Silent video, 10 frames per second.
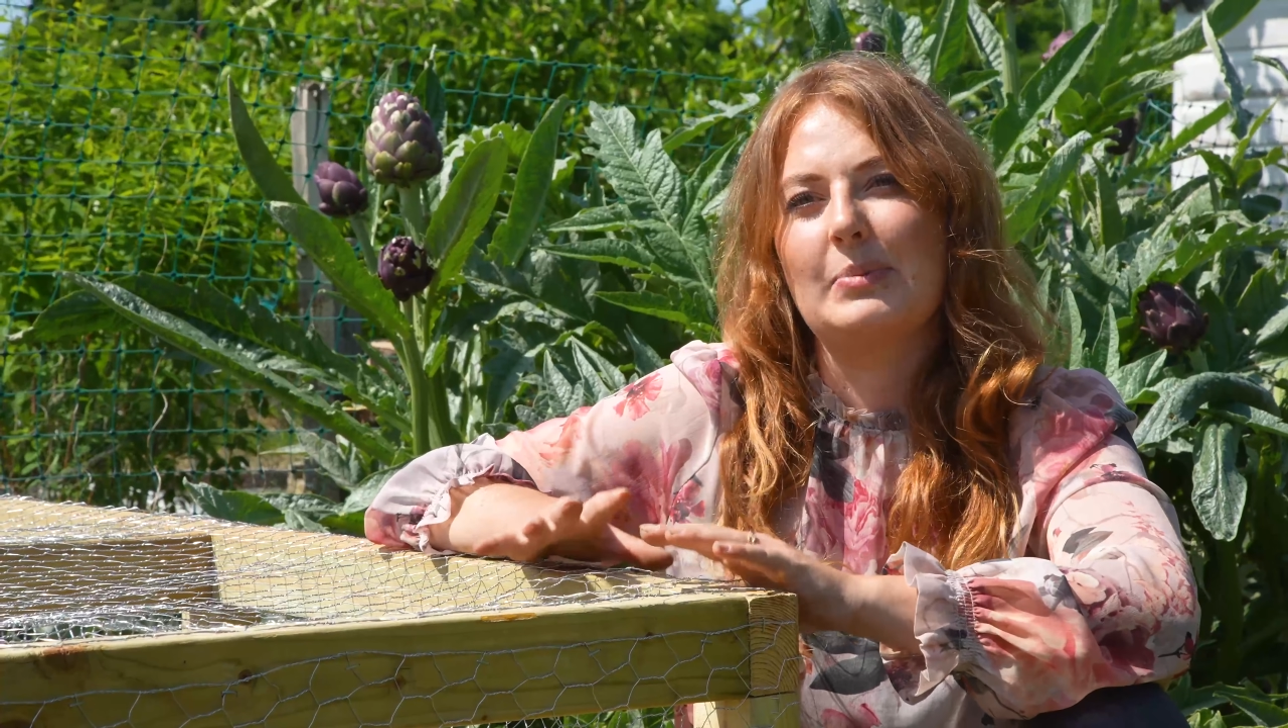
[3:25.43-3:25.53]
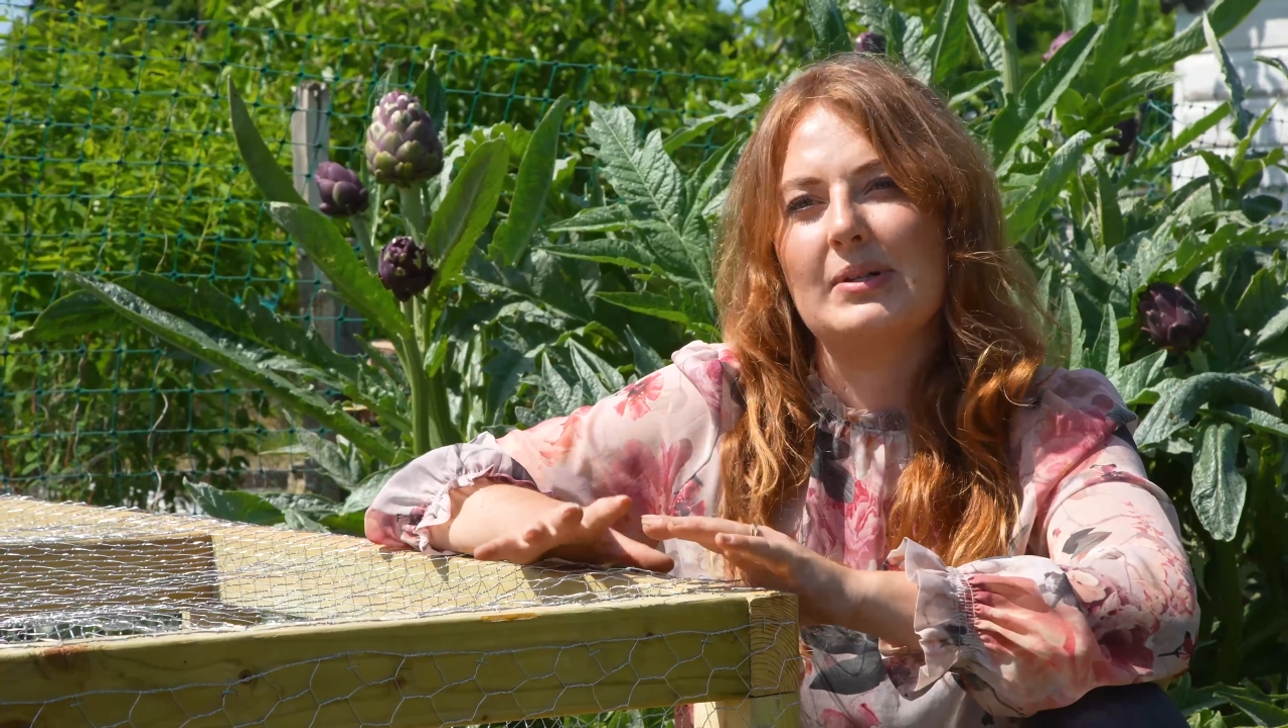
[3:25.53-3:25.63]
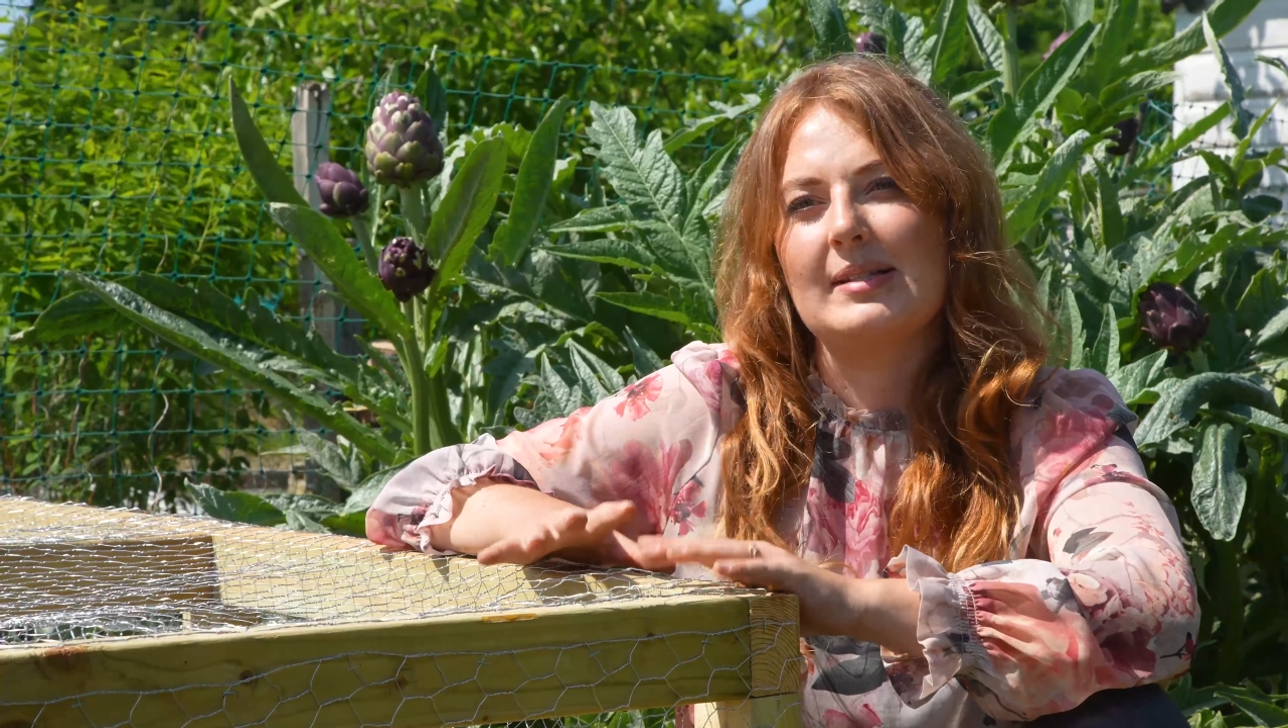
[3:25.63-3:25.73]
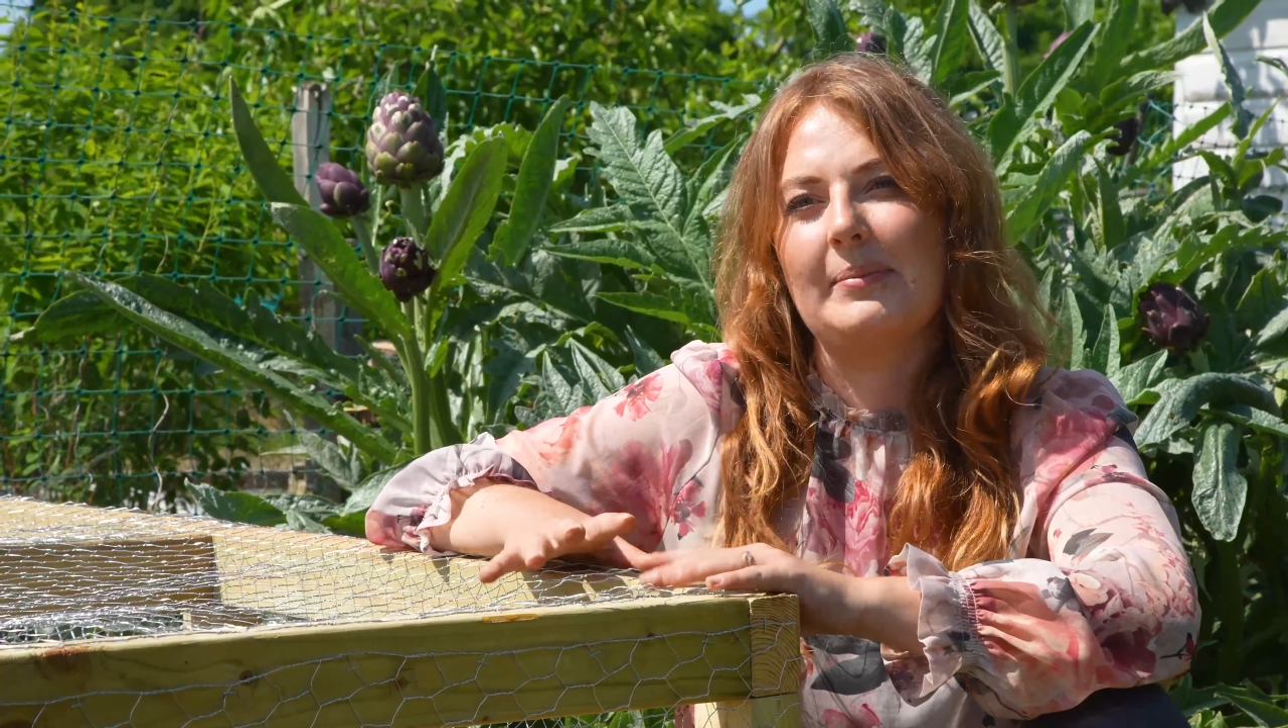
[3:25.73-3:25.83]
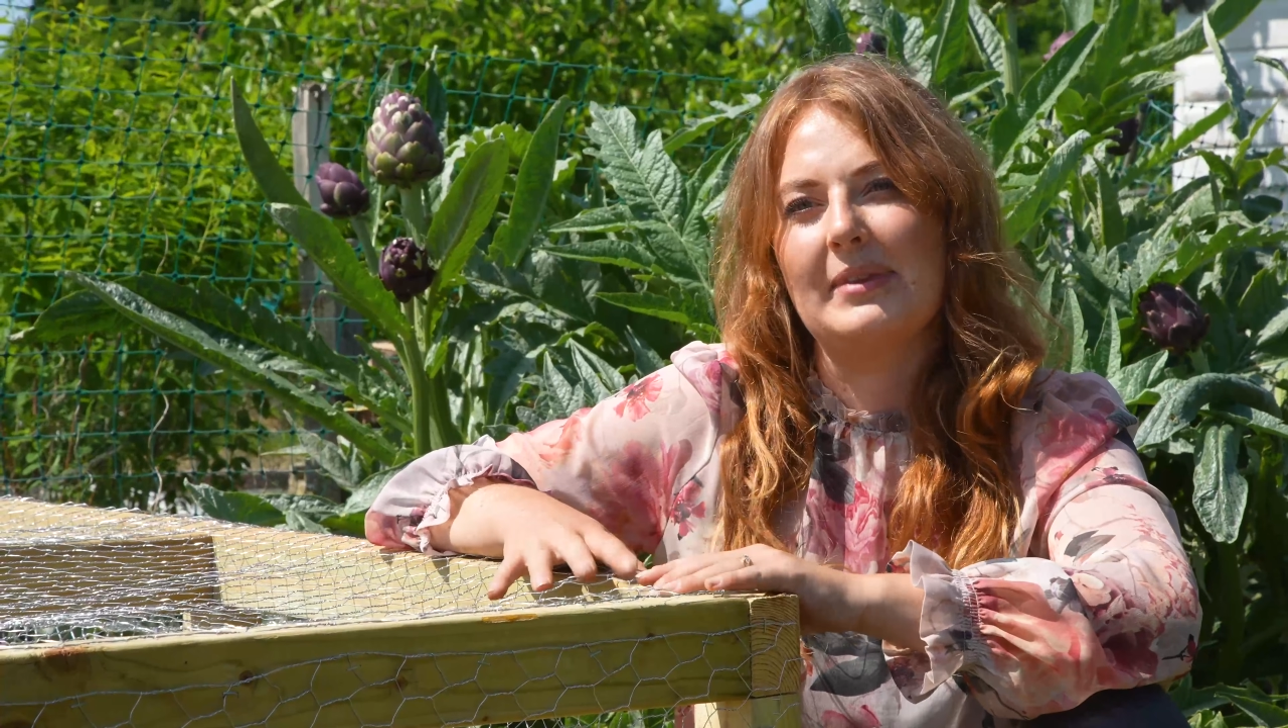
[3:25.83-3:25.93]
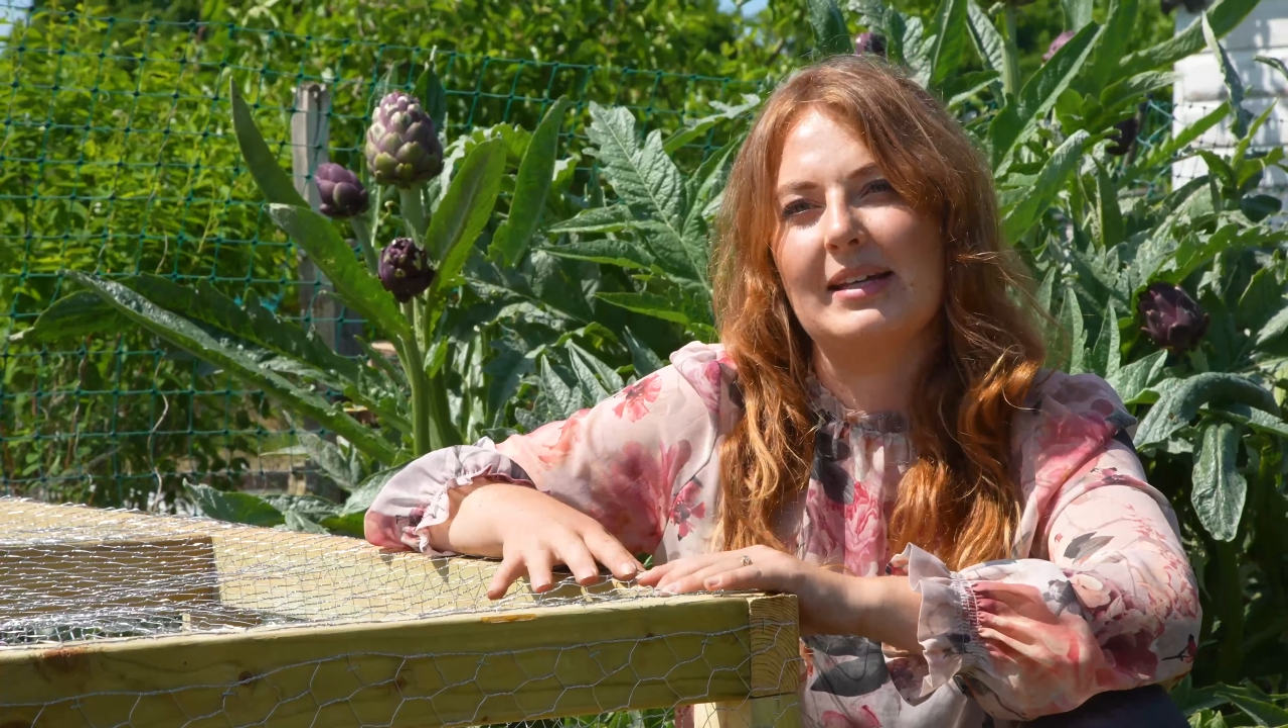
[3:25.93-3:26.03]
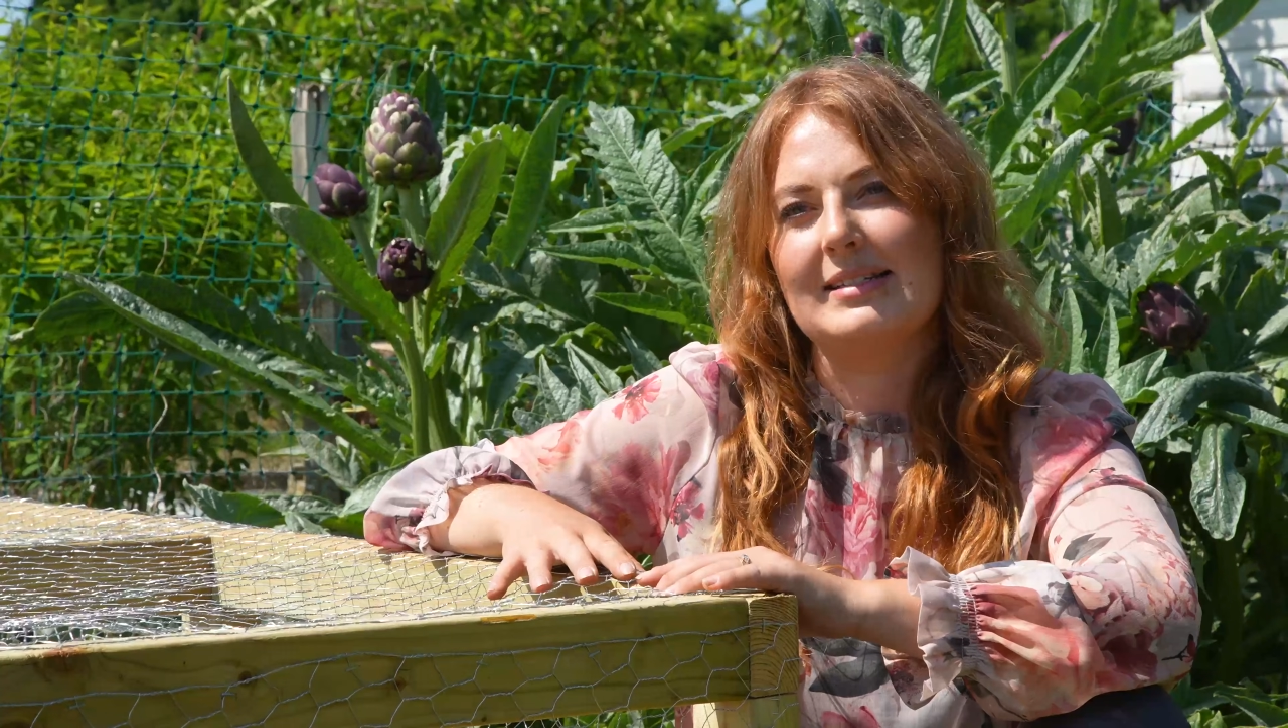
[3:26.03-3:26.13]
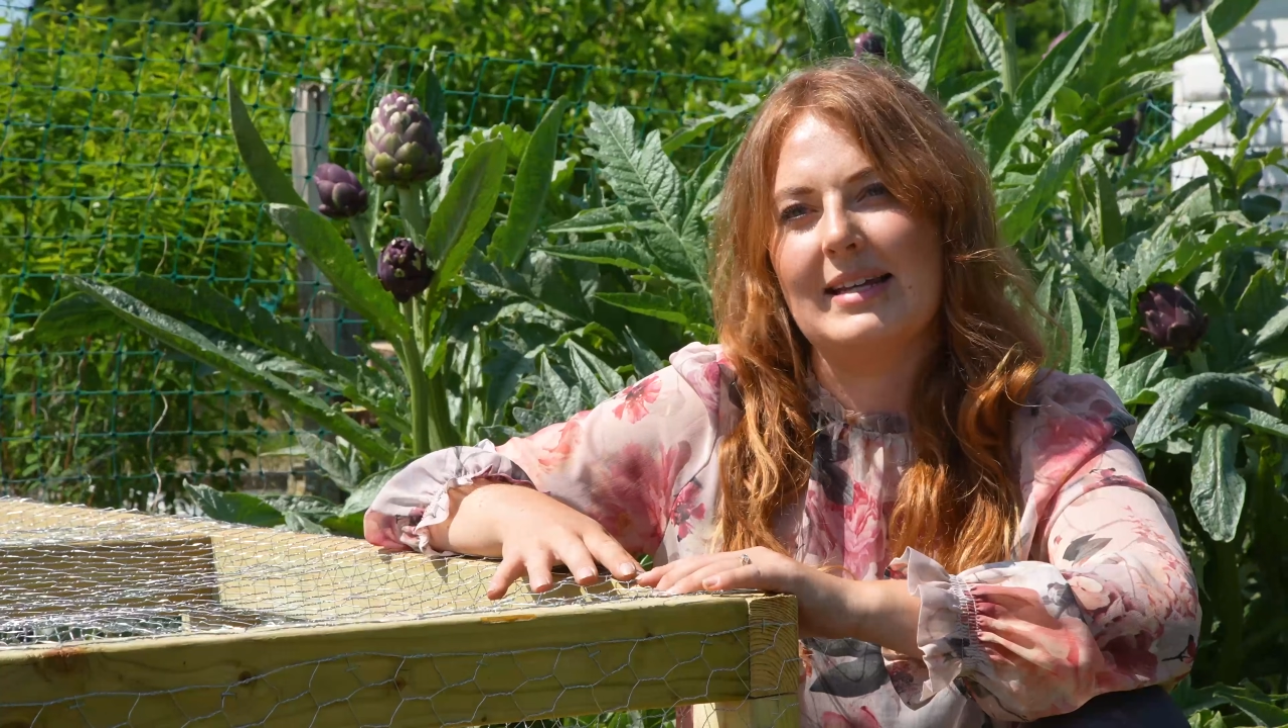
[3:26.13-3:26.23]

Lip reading: put something